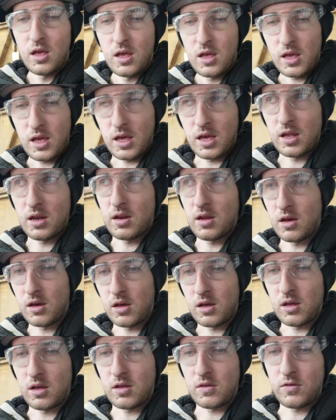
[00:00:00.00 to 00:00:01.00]
And
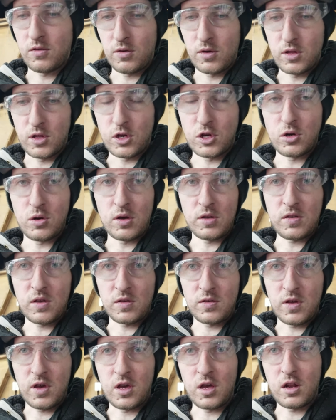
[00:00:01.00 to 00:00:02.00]
uh, so in the joints,
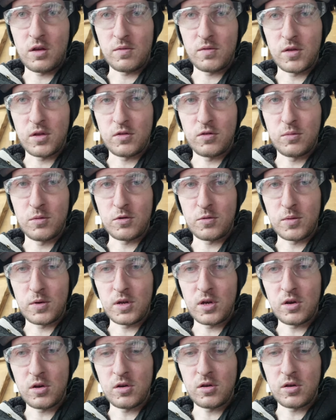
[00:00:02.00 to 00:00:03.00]
I was taking off a little too much
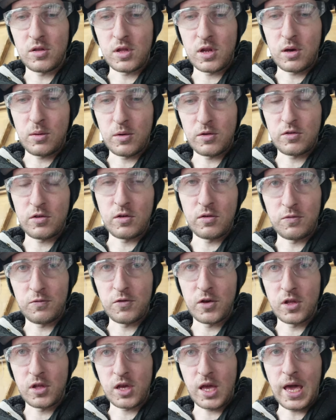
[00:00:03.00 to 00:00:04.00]
material, and then I went to go
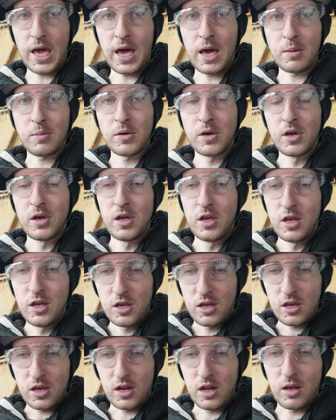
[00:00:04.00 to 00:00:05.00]
fill a gap,
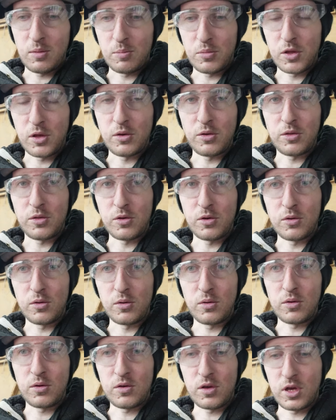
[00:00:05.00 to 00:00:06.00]
and I blew
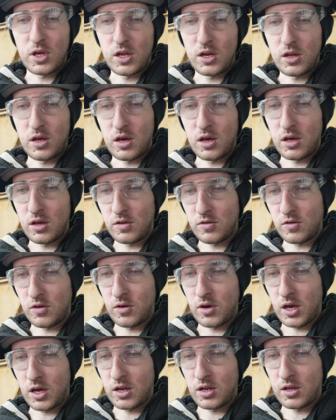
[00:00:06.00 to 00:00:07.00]
through. And uh,
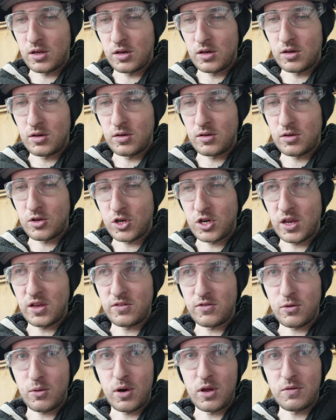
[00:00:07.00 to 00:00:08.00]
so I had to
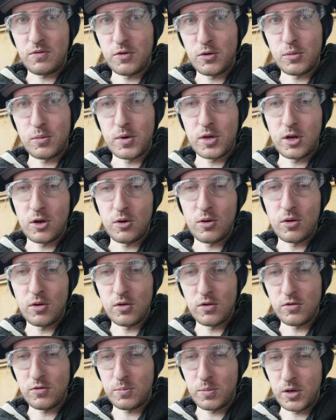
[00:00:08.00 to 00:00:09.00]
chase quite a few bit of
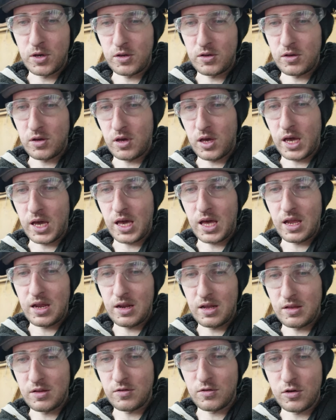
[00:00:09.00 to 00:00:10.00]
holes, but uh, I
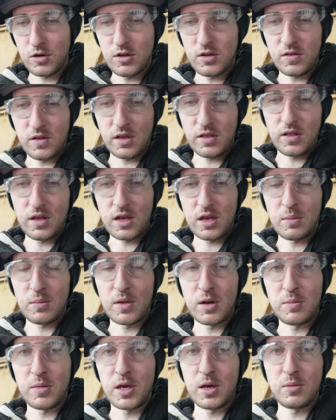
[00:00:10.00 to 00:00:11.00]
got as good as I think I'm
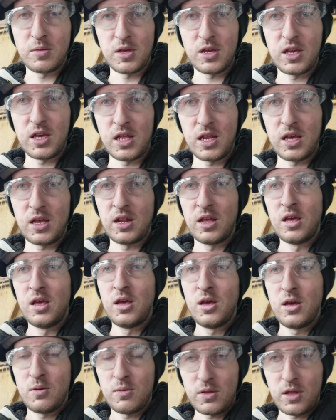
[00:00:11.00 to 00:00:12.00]
going to be able to get it
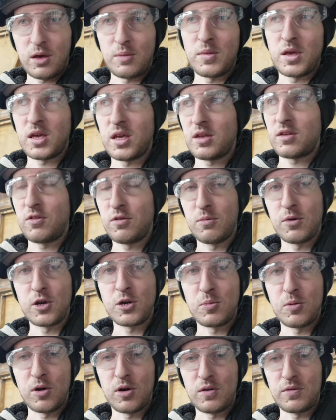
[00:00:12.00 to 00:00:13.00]
without making too
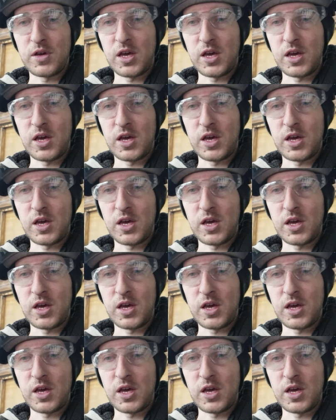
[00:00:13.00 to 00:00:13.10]
much more of a